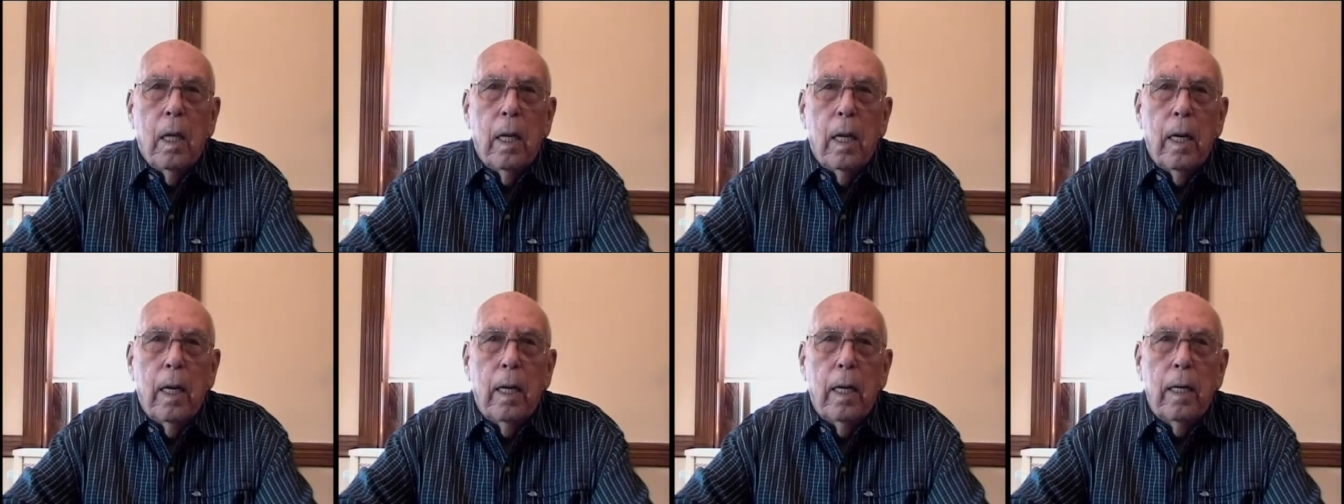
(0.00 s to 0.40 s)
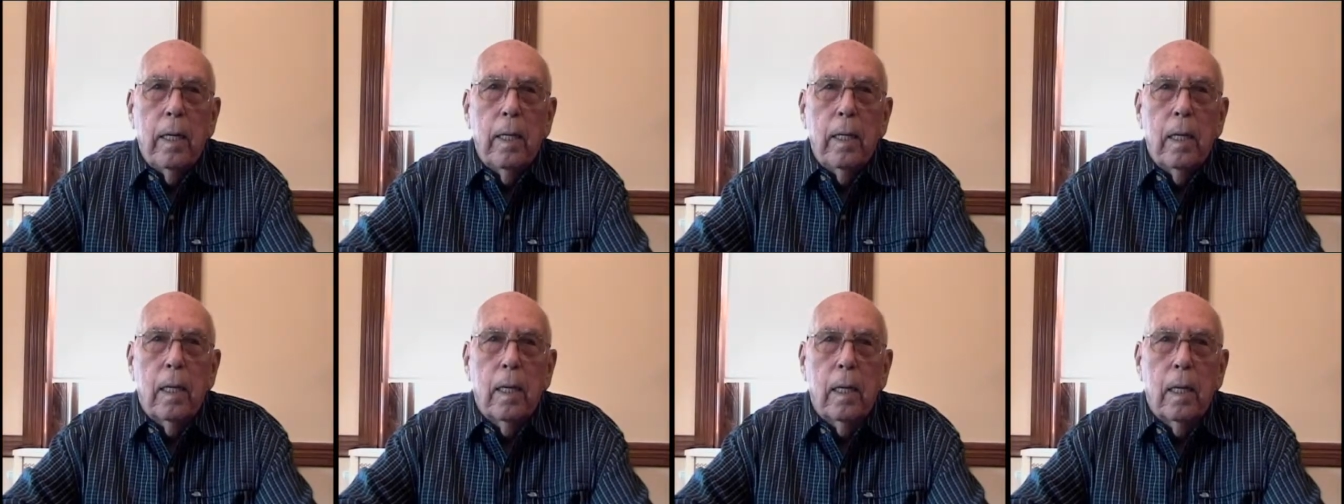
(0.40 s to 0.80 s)

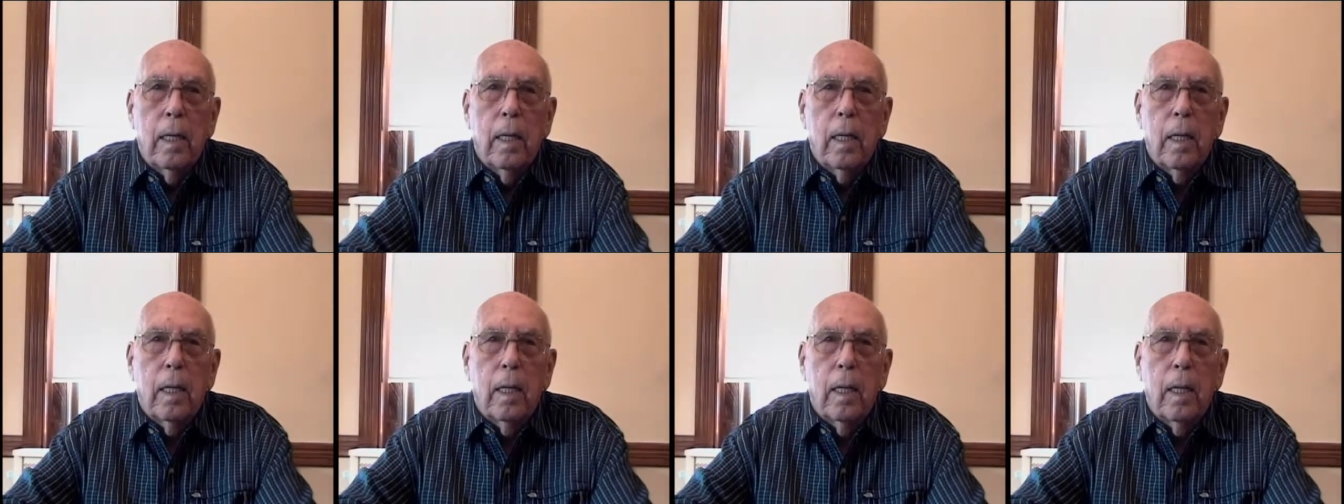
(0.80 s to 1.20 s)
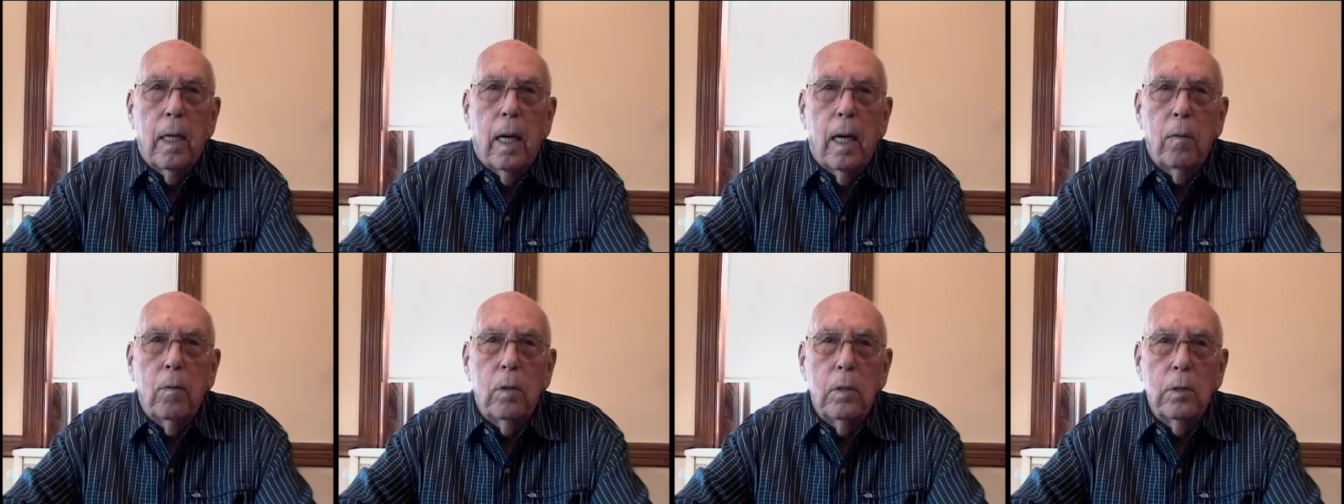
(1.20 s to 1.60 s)
And
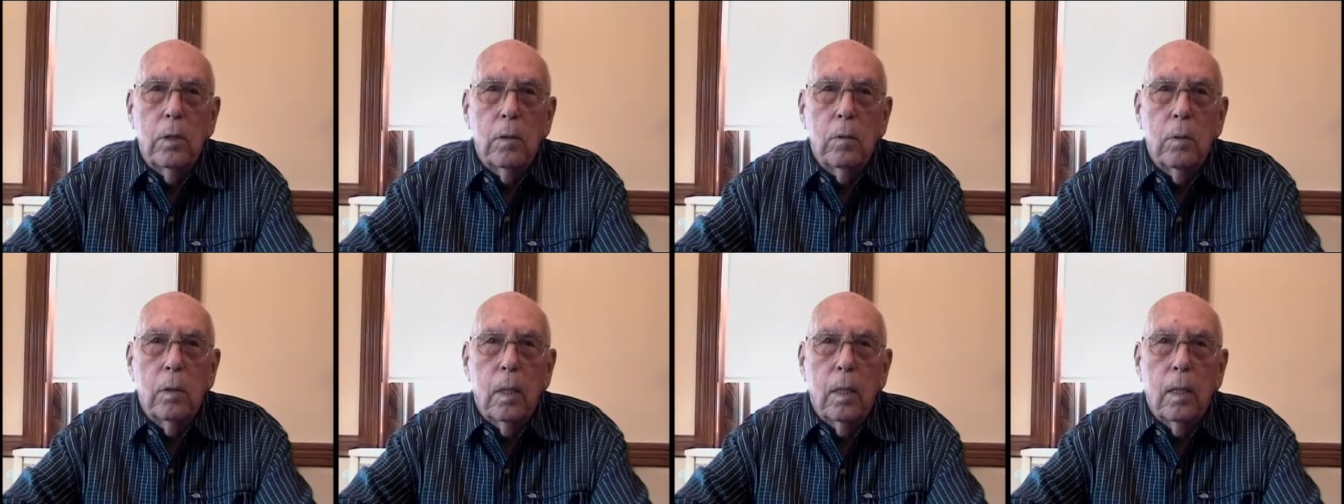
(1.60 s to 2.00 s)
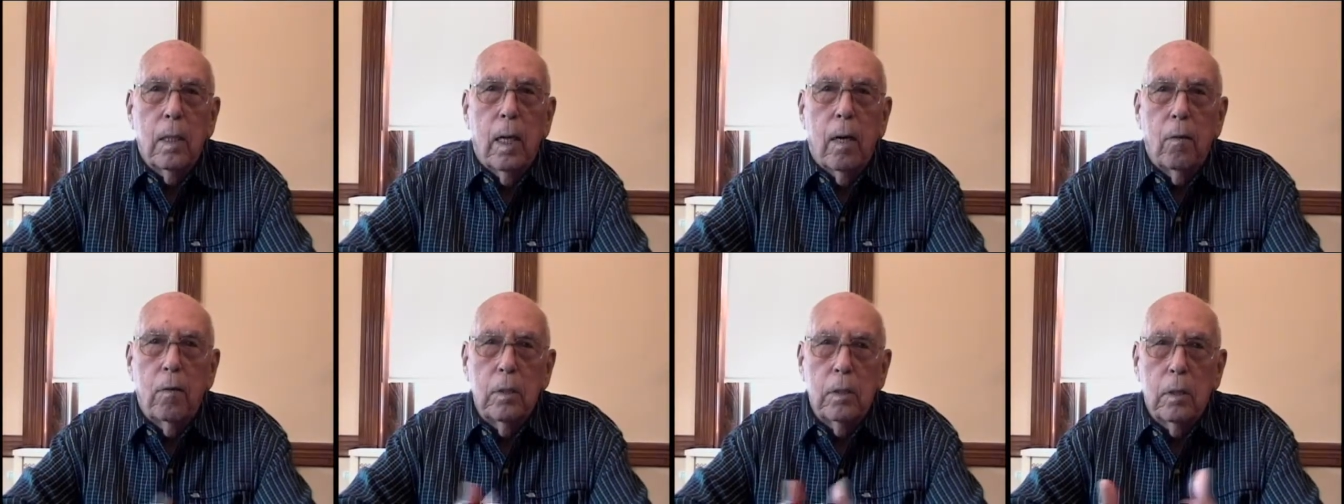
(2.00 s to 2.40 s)
I was
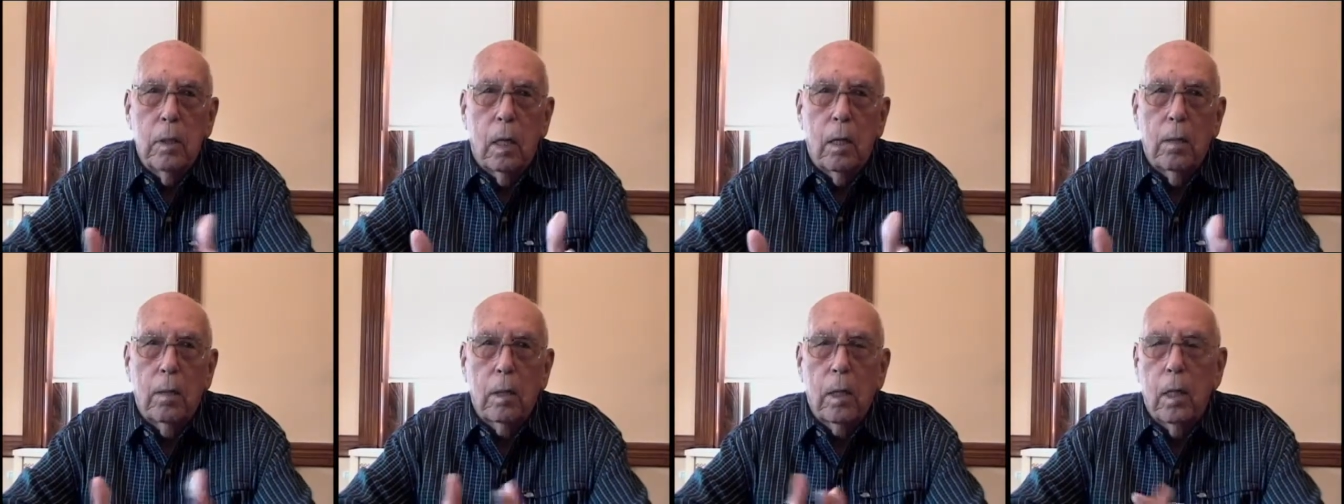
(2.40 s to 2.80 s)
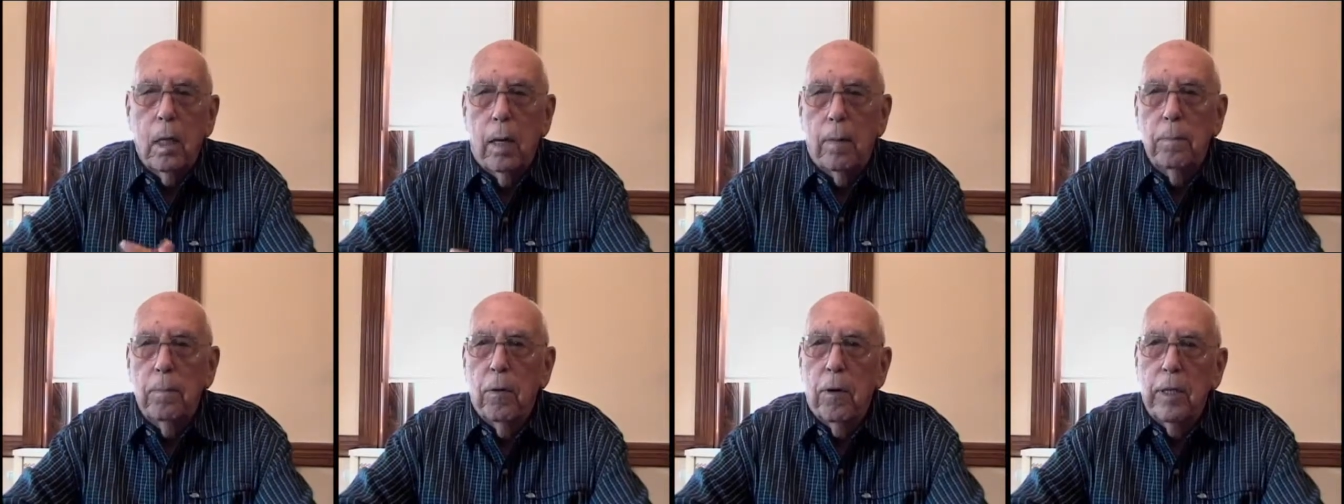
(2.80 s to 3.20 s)
our
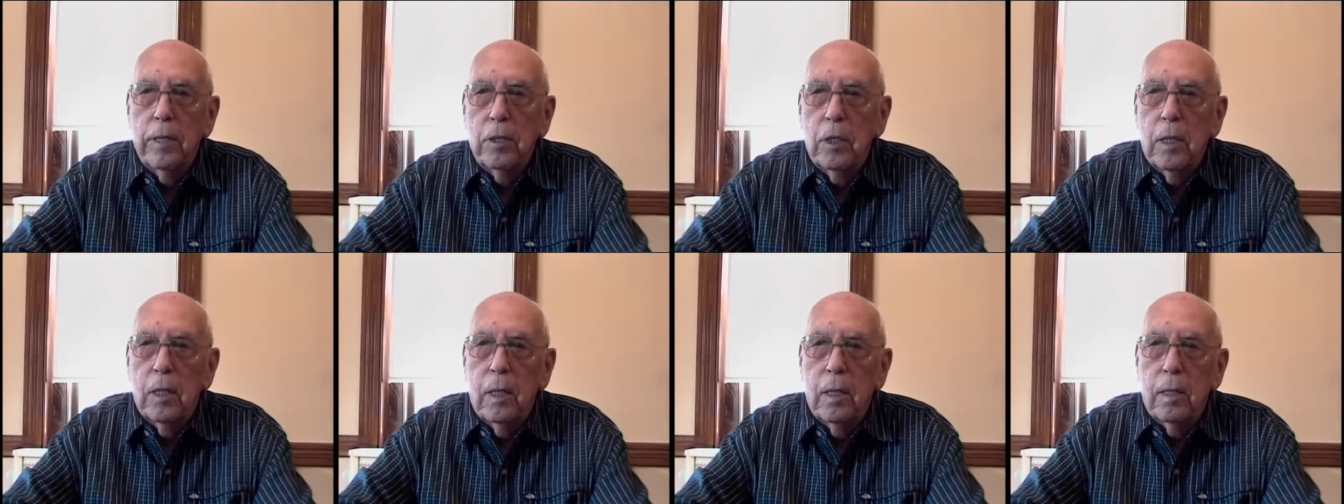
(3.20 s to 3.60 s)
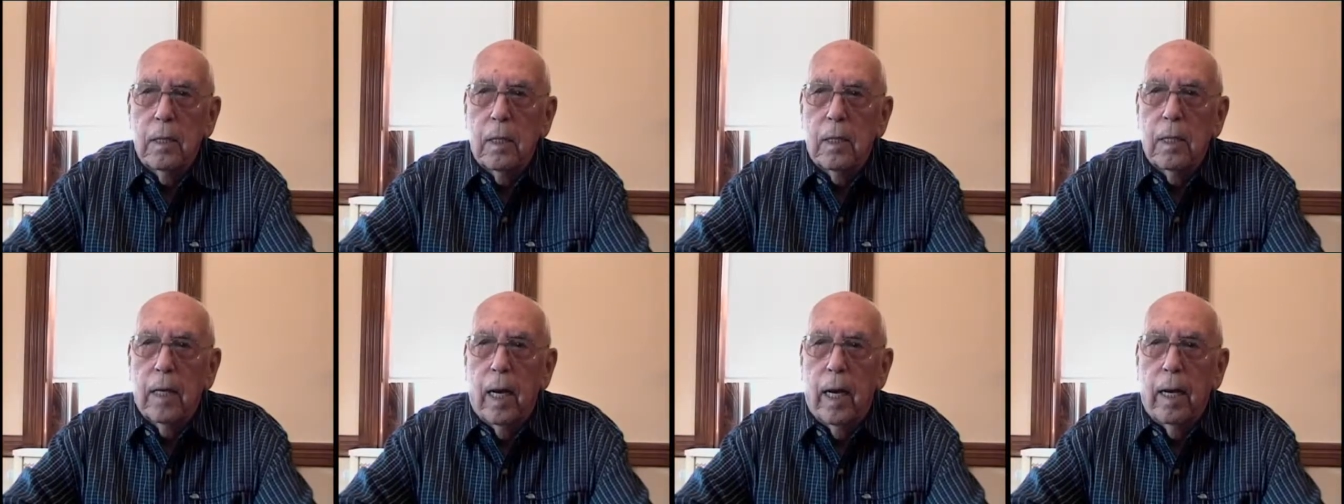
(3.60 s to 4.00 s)
club president at the
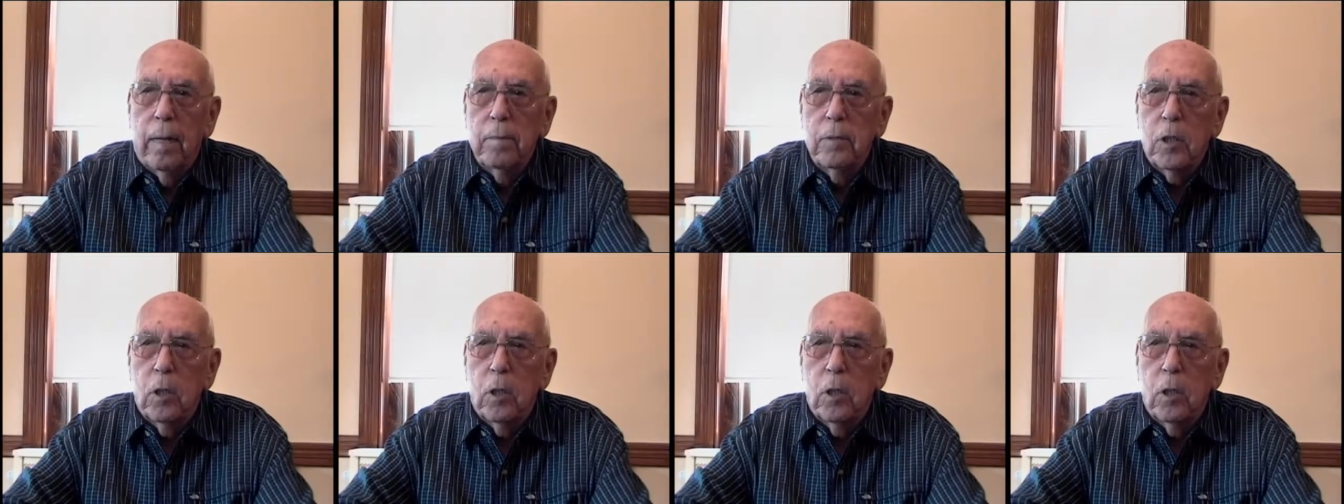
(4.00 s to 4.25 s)
time,